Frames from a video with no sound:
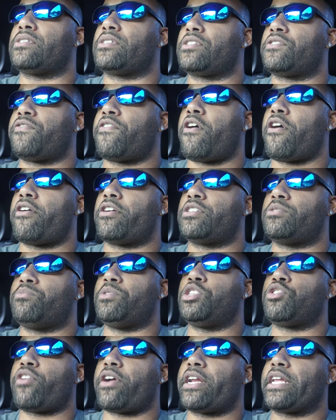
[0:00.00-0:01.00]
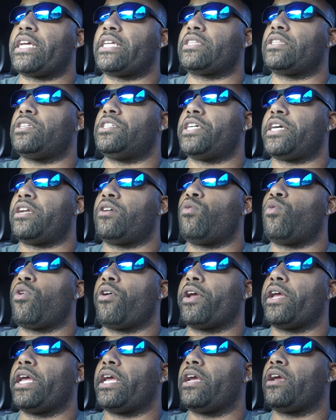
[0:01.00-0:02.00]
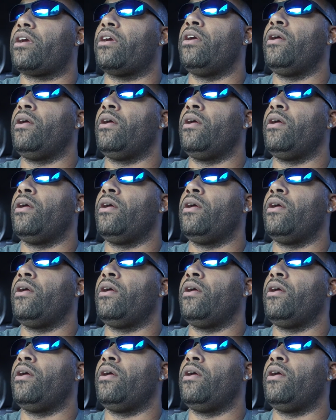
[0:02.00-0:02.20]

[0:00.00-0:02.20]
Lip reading: as far as trying to get the Jetta working